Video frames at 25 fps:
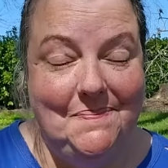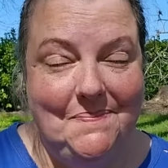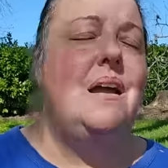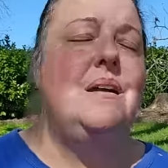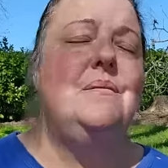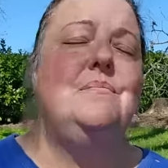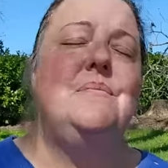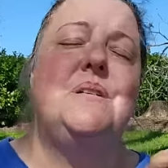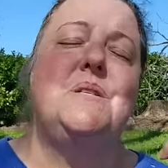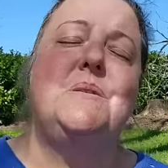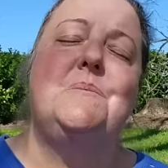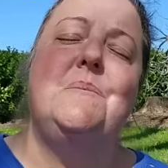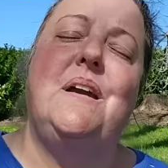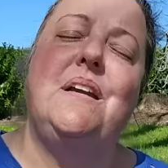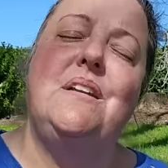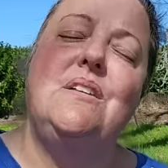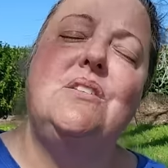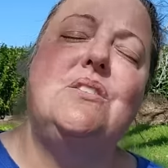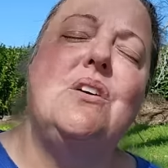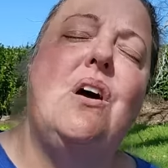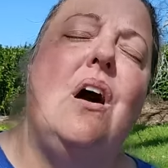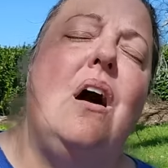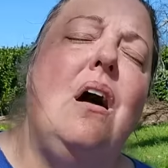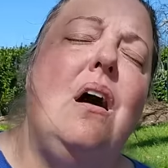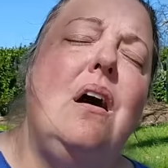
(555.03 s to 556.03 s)
I miss my
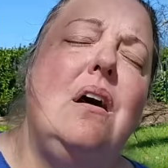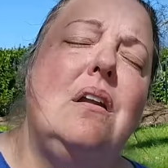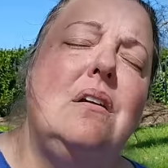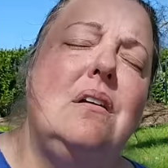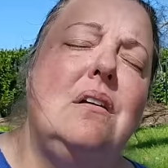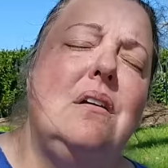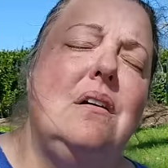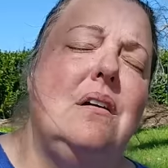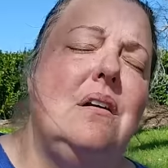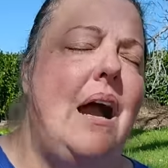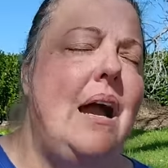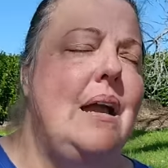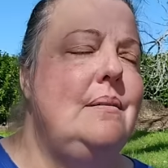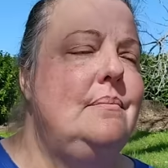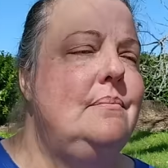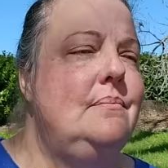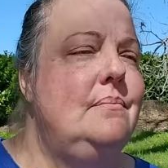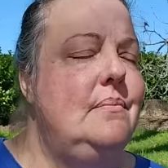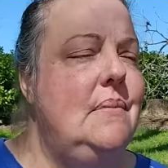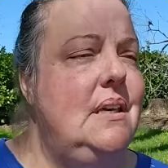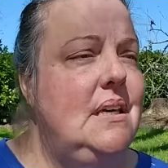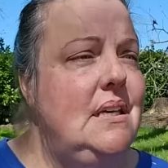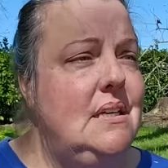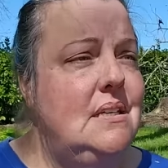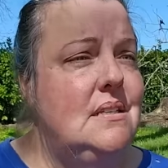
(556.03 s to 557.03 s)
daughter. I
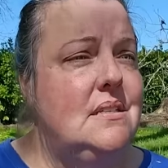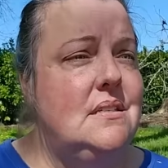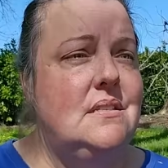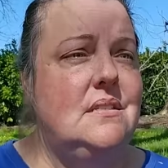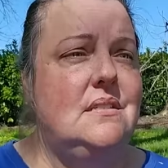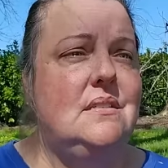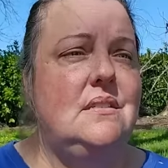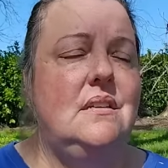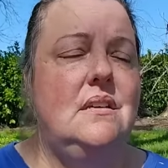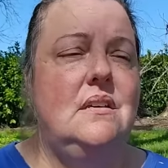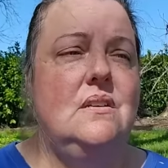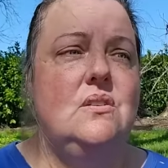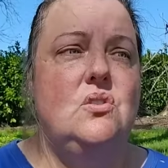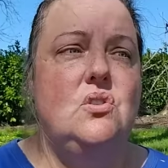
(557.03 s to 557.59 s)
miss